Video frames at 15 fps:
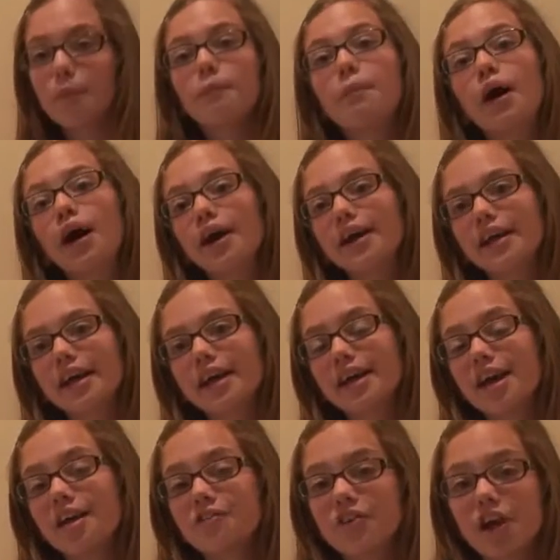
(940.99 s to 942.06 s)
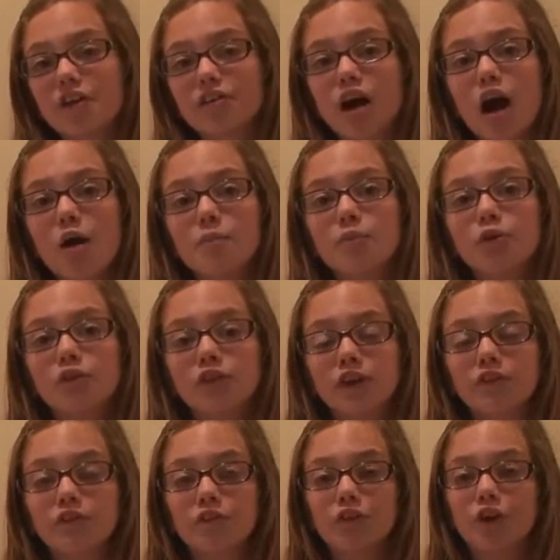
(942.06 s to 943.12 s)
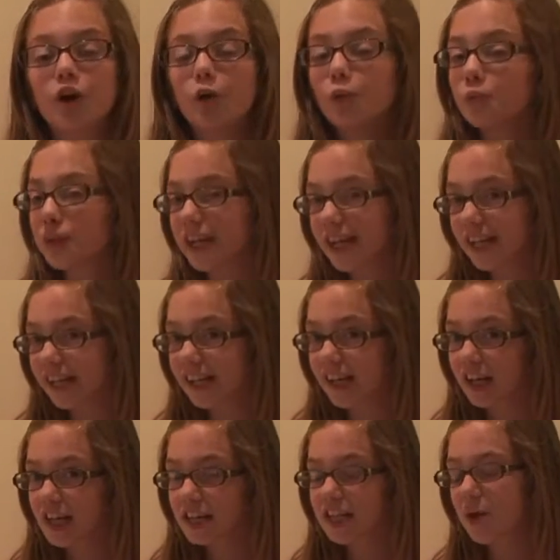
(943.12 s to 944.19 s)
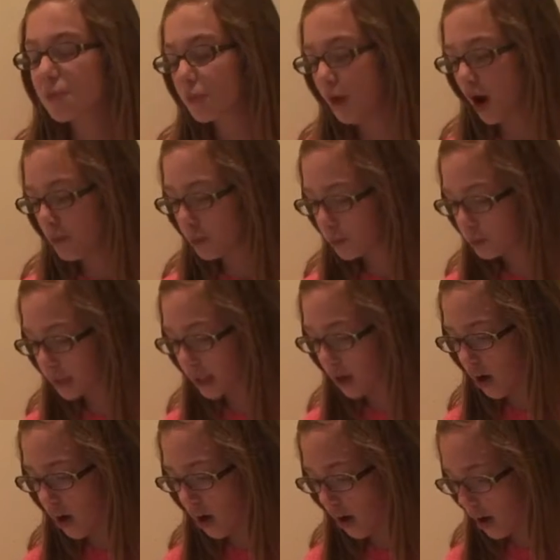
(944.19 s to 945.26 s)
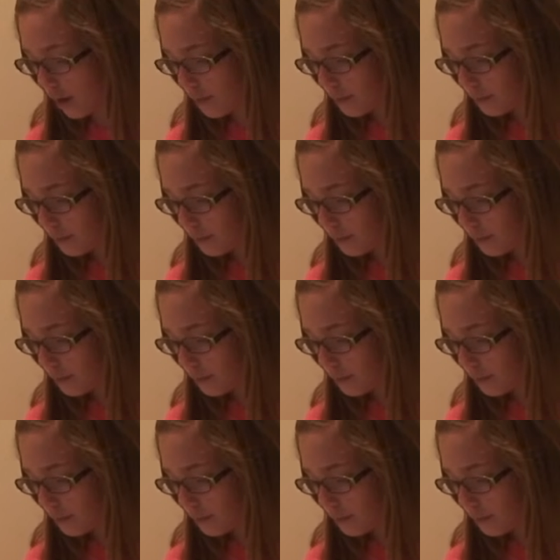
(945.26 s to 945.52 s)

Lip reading: But if they're not moving for a week, they probably are.